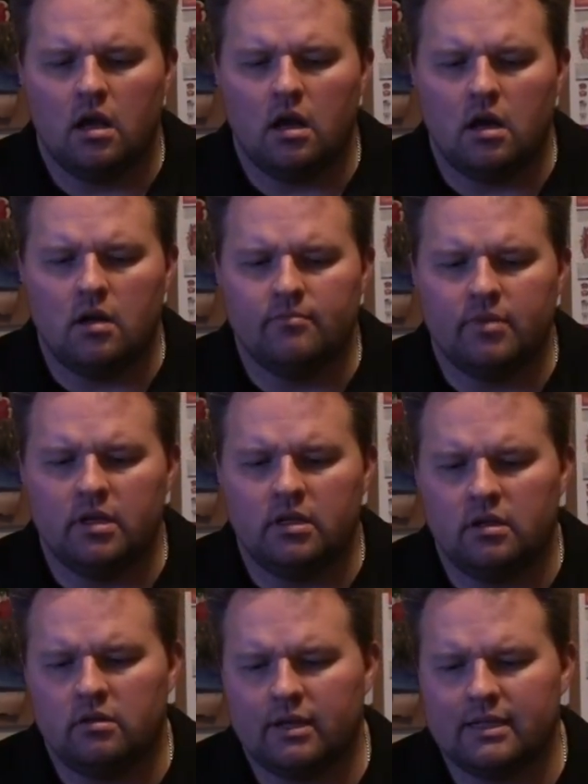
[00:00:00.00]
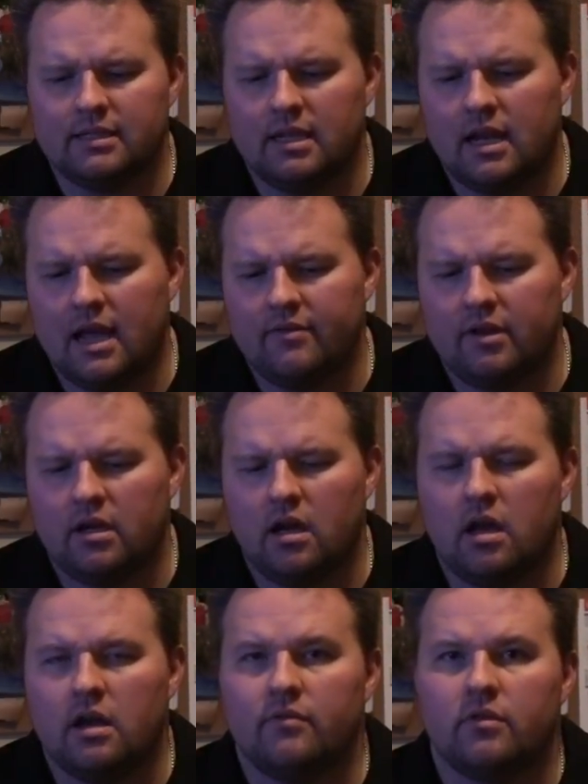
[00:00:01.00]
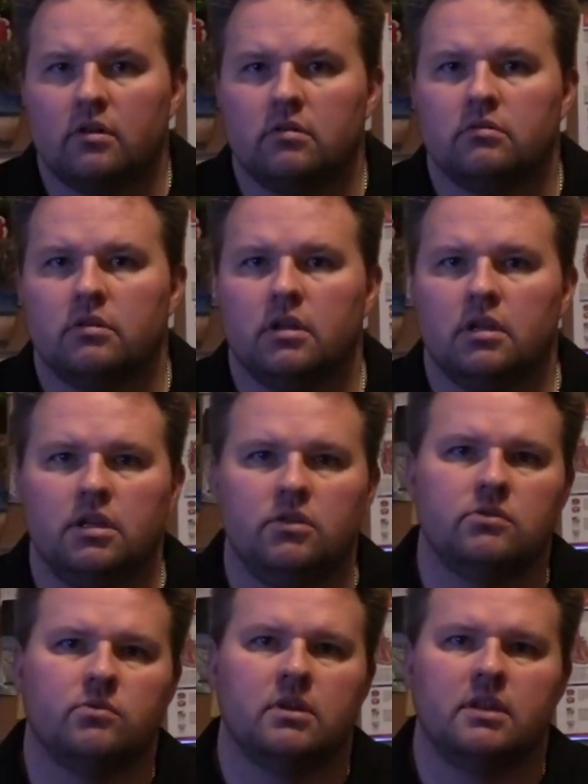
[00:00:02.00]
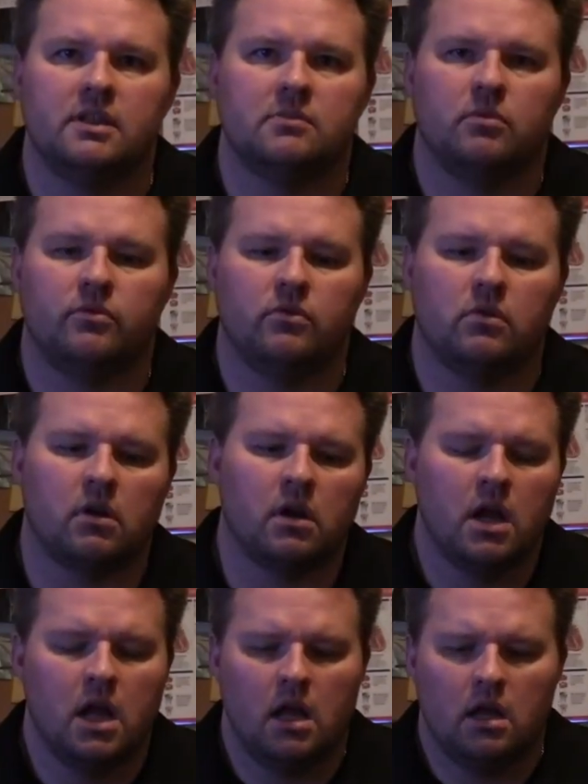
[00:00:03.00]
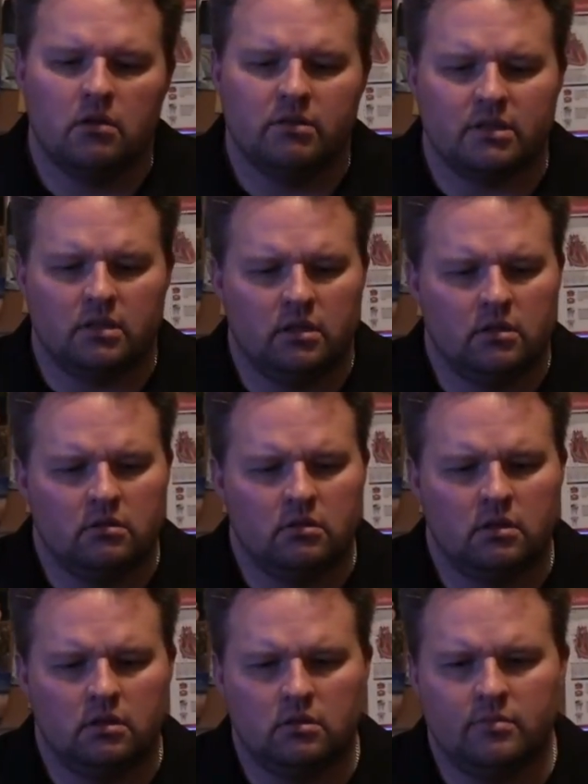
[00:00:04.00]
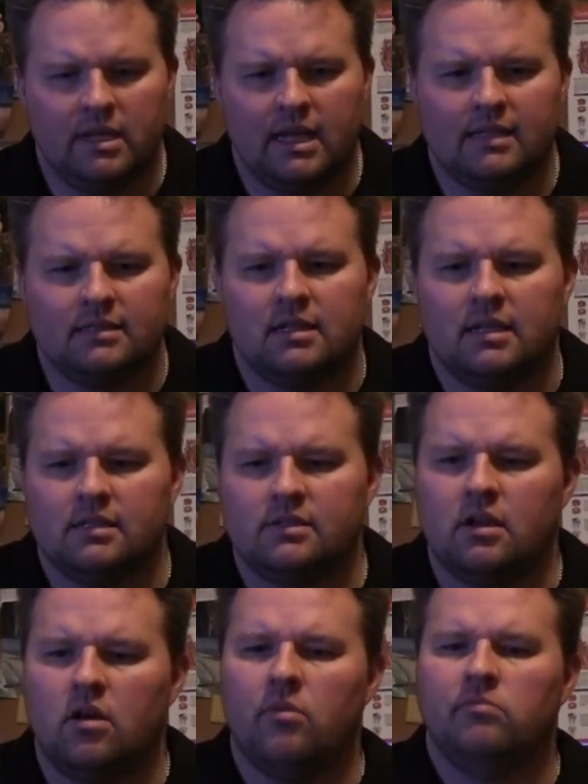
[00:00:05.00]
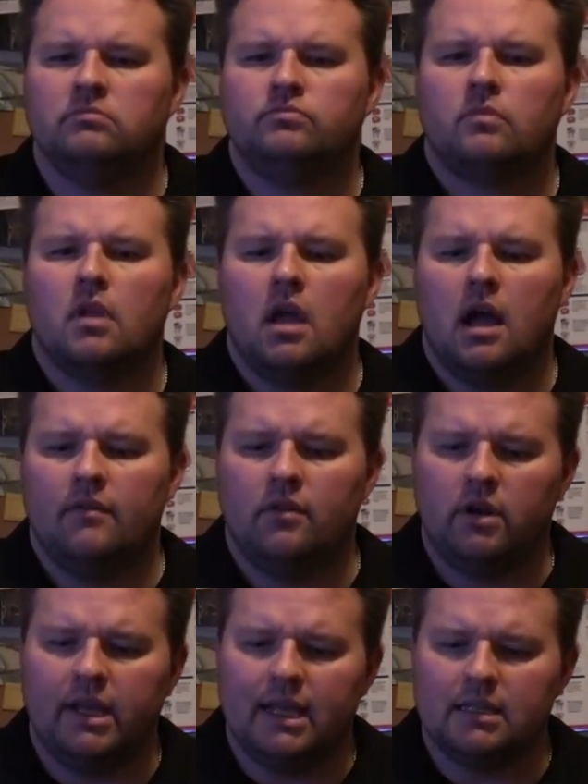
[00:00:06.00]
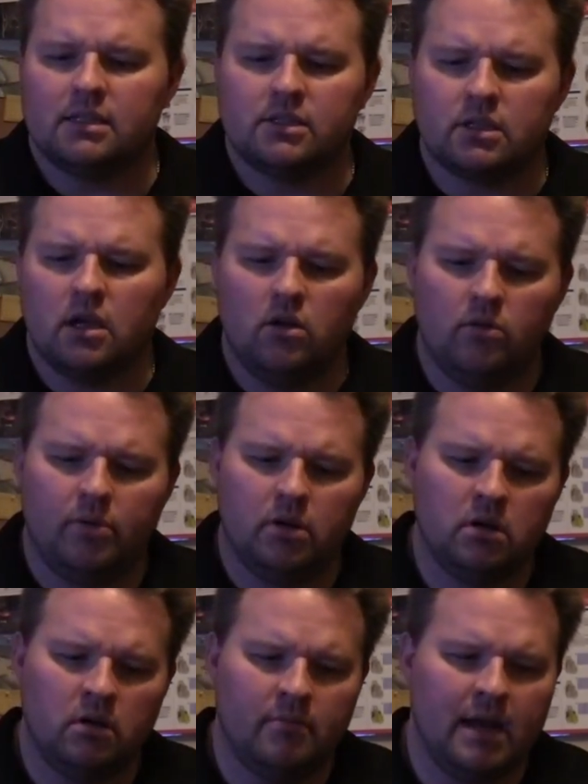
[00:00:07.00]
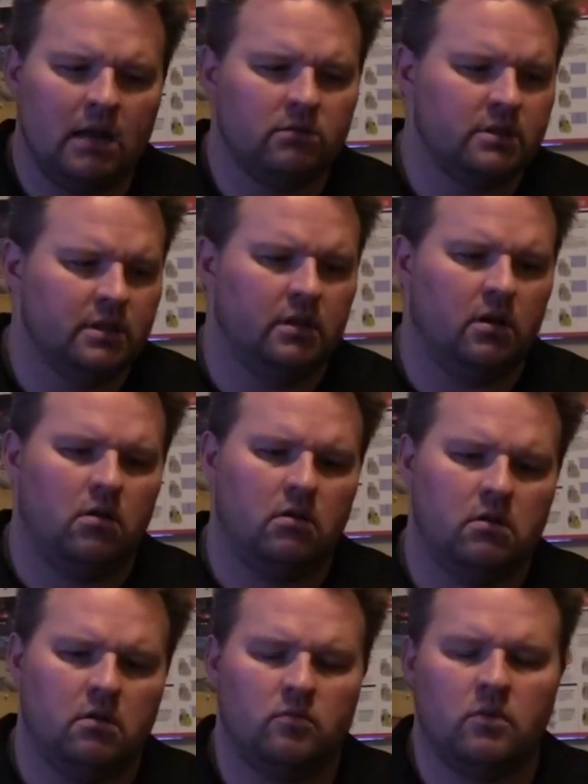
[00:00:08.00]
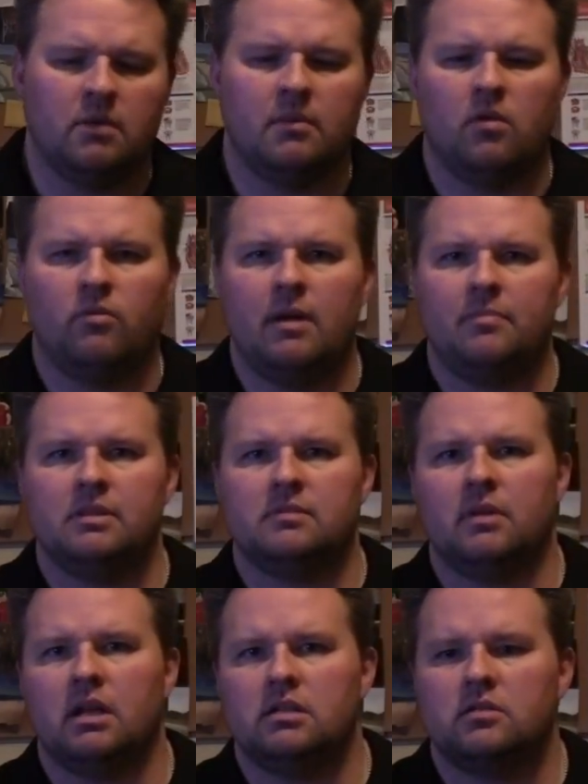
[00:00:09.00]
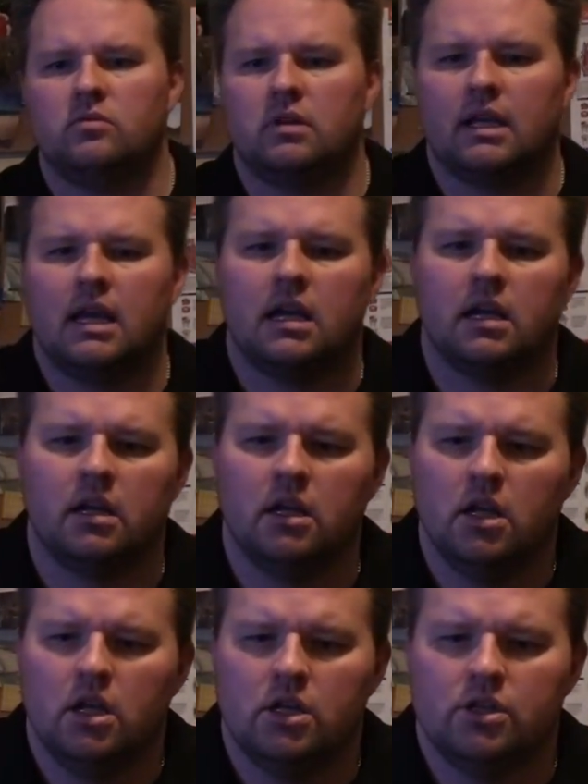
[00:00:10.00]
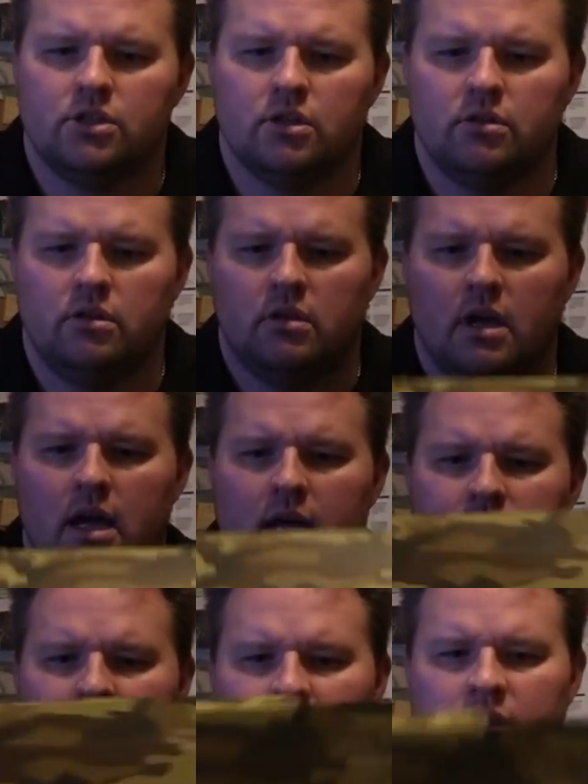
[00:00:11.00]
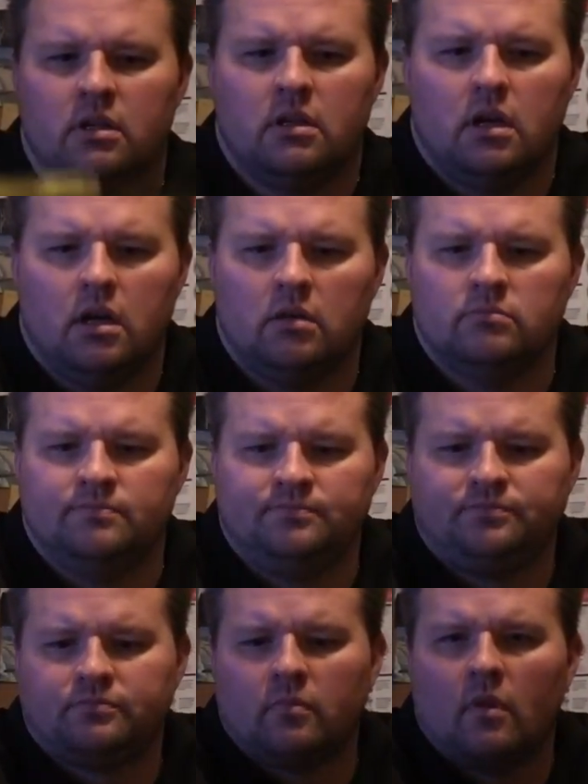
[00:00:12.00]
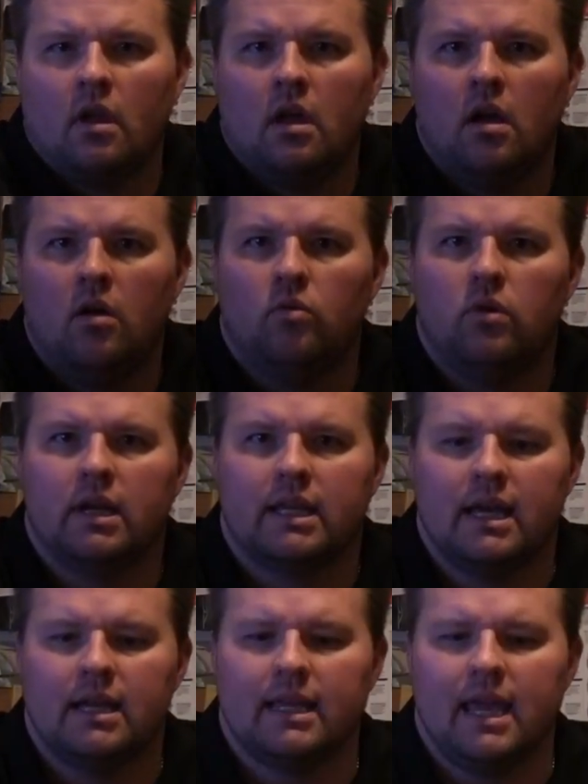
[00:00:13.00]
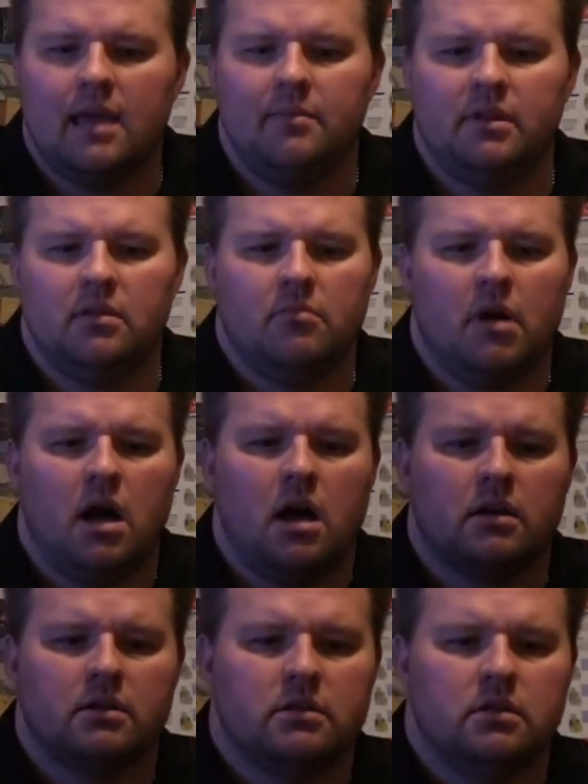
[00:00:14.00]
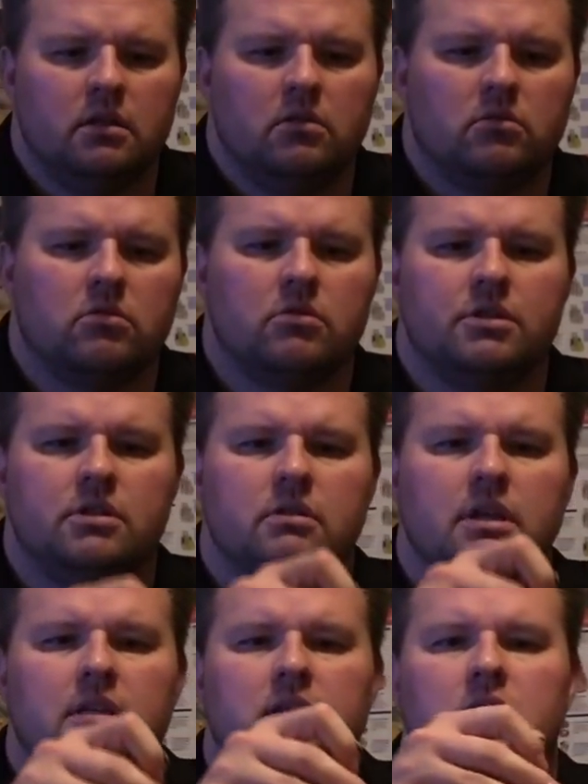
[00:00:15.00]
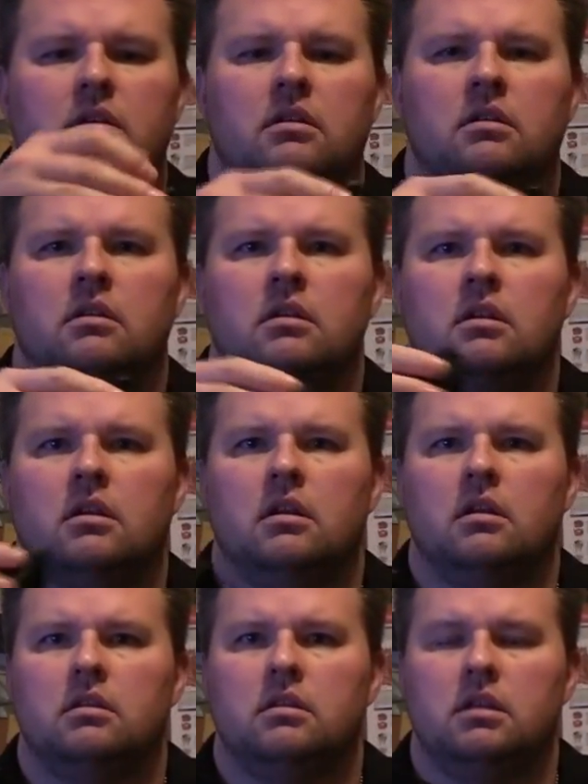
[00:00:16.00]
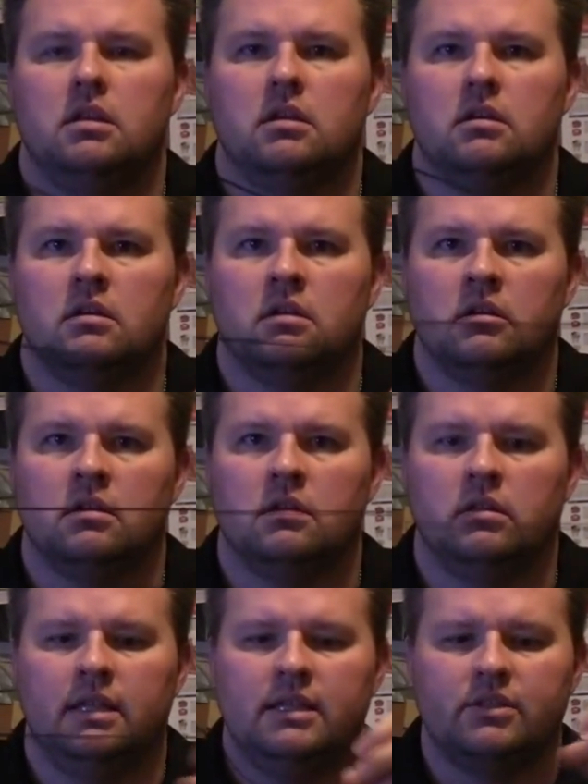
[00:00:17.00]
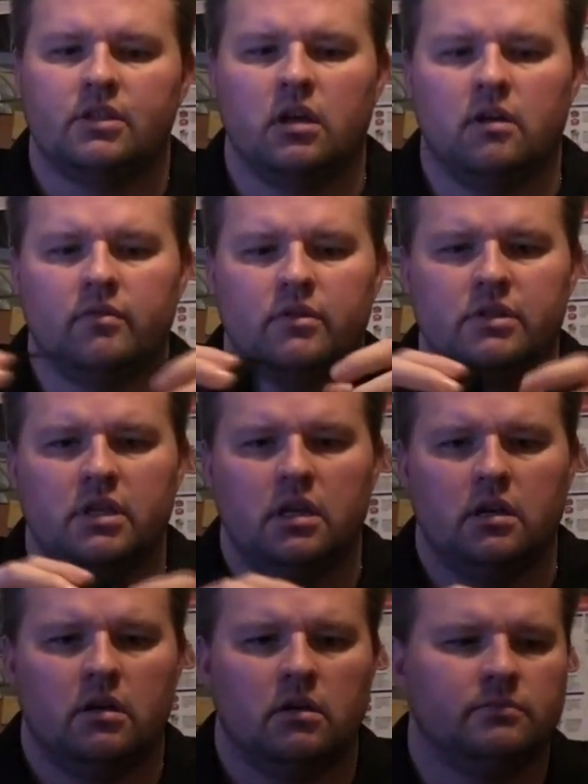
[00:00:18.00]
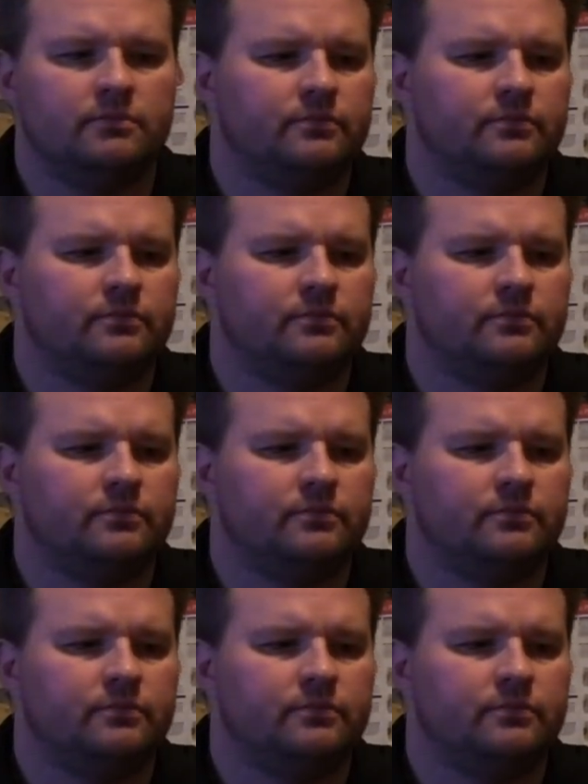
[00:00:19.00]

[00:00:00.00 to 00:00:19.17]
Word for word: Um, but you know, like I said, having not ever used one of these before, I was a little, little bit hesitant. So I've already got the scope mounted on, on one of my weapons, but I just want to kind of show you guys um, what kind of came in the box. You know, of course, you get the the uh, lens covers here,